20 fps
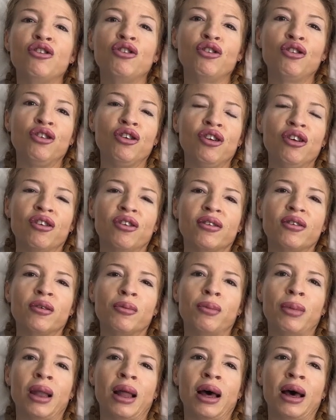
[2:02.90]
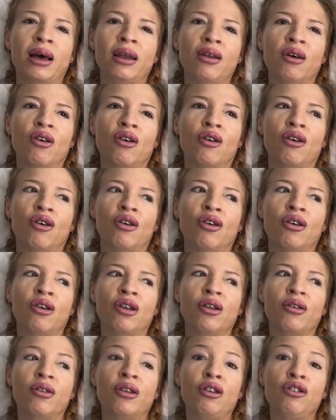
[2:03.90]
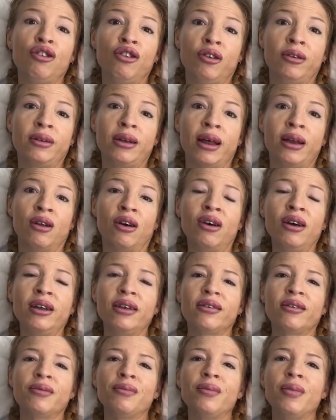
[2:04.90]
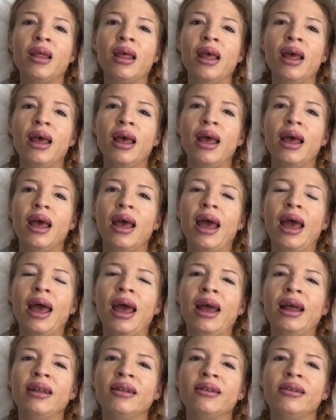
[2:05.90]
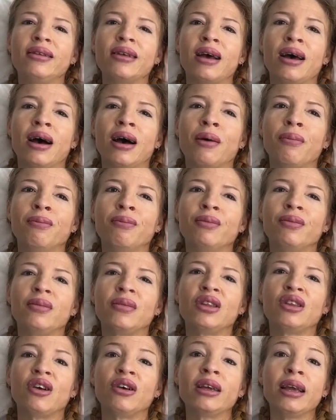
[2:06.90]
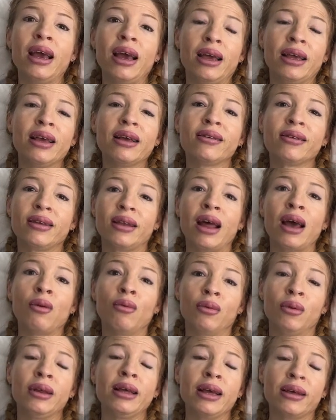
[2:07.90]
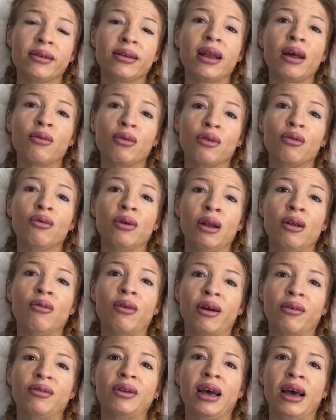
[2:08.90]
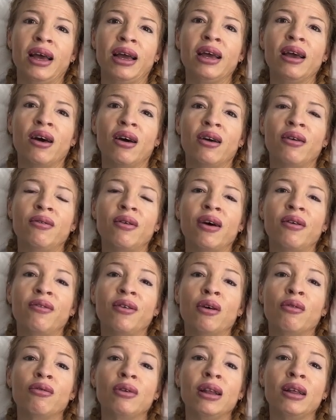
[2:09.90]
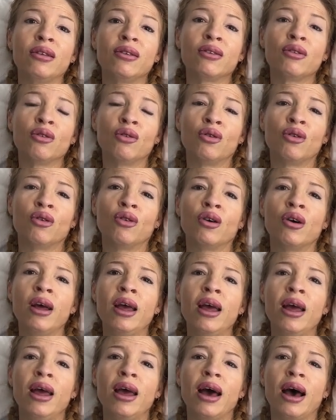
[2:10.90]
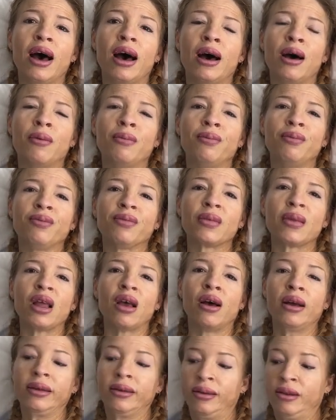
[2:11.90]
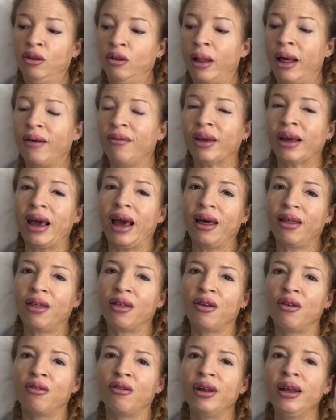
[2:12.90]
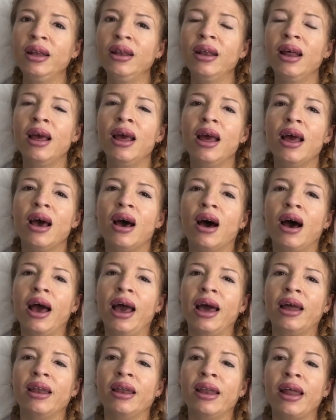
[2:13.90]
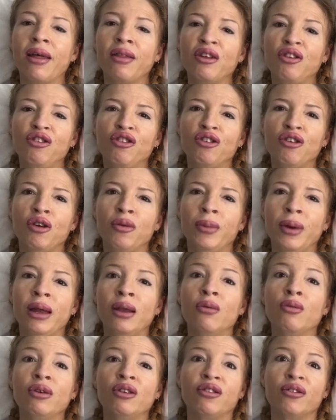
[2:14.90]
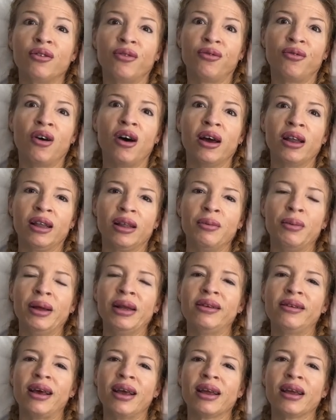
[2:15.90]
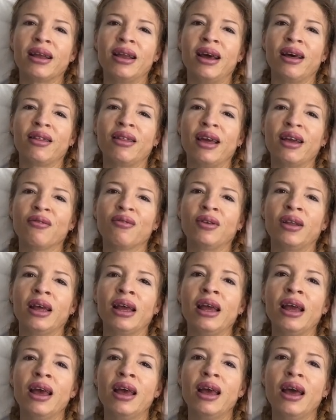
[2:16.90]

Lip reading: 2 units of blood on the Tuesday night. And yesterday was a really rough day. I felt really sore. I still have a catheter in. I had another tube in, which has finally been taken out, thankfully,